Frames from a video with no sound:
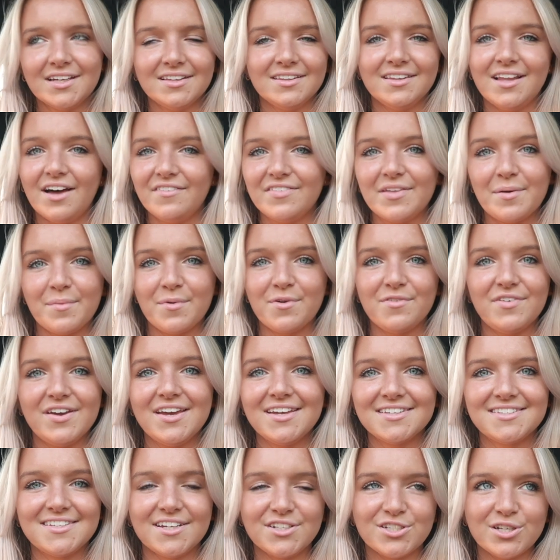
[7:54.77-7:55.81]
Love that movie,
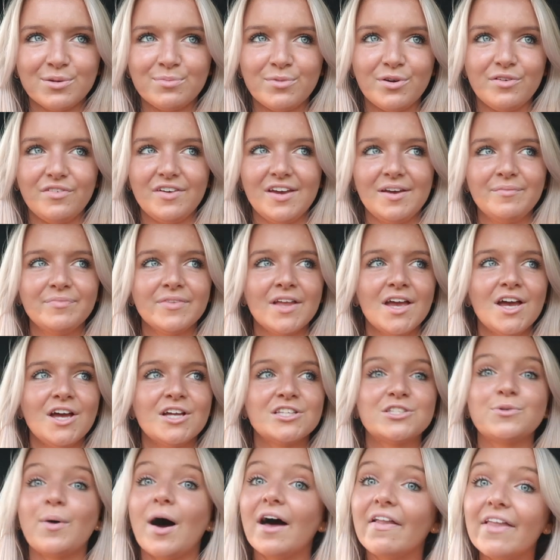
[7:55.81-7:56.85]
it's such a good movie.
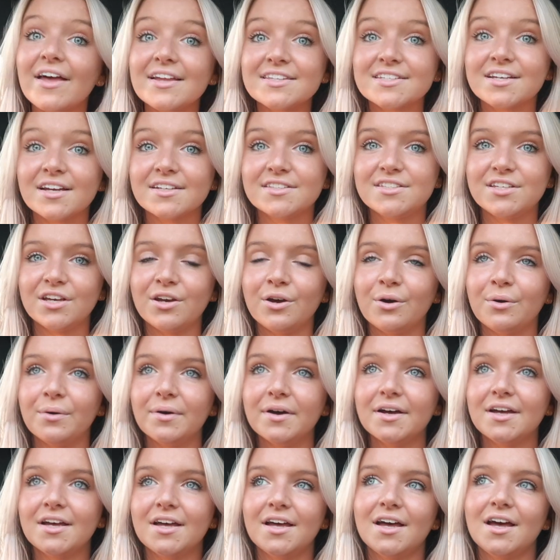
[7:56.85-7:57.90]
Twilight's good too.